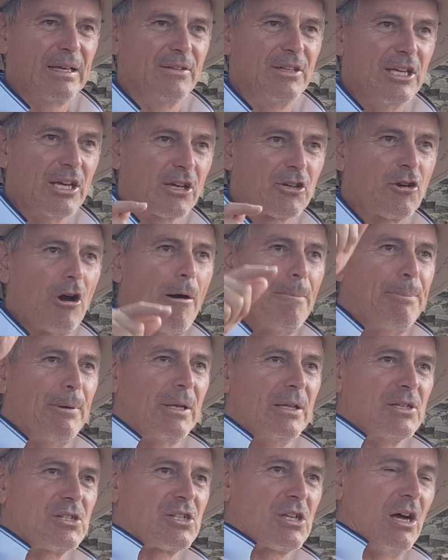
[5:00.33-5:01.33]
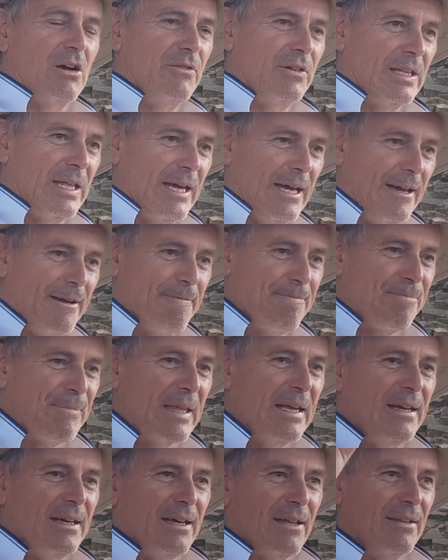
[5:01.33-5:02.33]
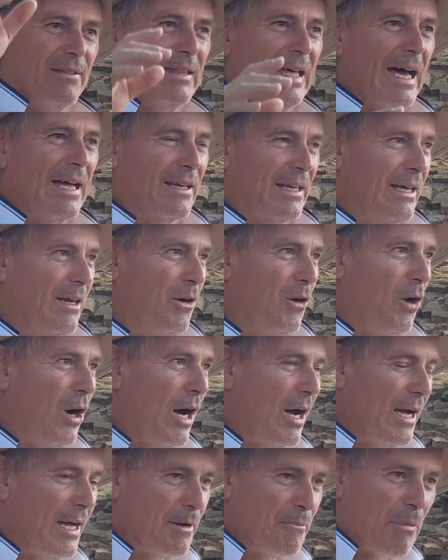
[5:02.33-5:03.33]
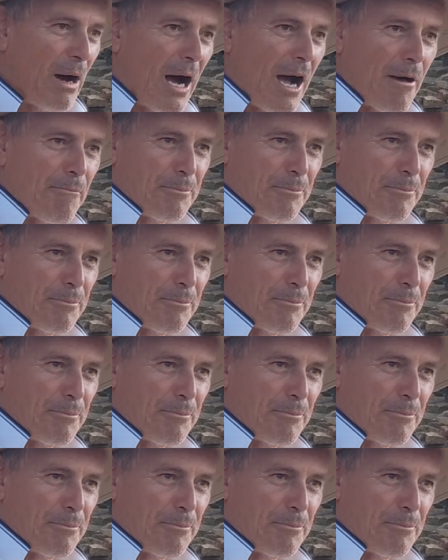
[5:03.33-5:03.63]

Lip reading: Acropolis over there that, in my